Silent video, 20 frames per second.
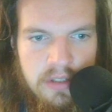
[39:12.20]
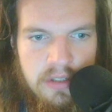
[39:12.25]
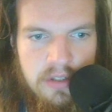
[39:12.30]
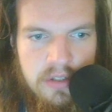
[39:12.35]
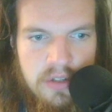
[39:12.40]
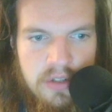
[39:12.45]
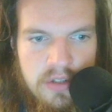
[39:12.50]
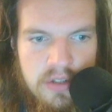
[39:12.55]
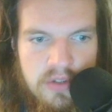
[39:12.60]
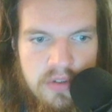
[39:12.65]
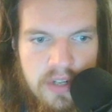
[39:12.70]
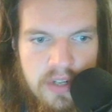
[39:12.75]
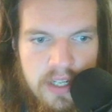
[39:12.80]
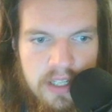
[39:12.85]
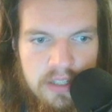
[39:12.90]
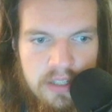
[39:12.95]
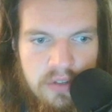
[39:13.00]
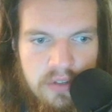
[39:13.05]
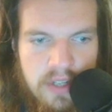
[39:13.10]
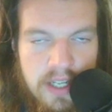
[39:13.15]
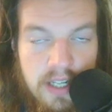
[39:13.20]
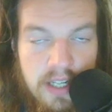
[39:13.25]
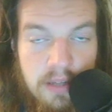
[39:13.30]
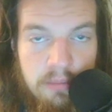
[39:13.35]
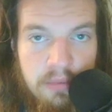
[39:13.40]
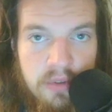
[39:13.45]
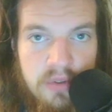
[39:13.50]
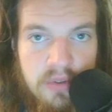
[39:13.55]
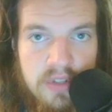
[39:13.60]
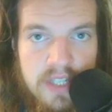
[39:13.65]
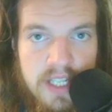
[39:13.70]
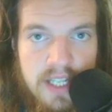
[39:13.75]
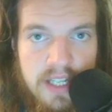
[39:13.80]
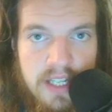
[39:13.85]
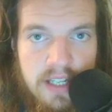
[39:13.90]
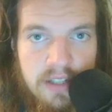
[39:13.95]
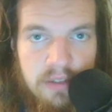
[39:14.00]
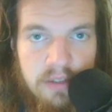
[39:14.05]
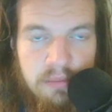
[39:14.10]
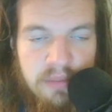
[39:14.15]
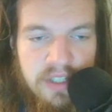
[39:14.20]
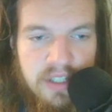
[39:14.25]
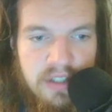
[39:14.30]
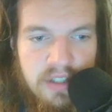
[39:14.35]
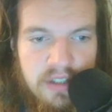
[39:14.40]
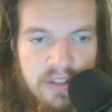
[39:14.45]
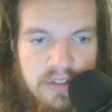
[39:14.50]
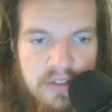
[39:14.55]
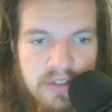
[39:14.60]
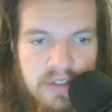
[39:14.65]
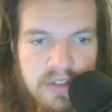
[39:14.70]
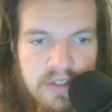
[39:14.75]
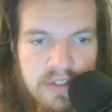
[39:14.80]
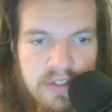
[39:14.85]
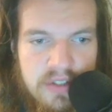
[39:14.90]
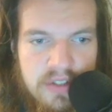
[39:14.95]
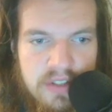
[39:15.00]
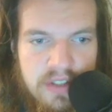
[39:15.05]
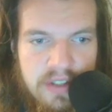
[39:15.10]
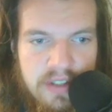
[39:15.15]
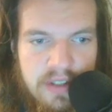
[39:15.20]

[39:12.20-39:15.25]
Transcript: just trying to help you see here because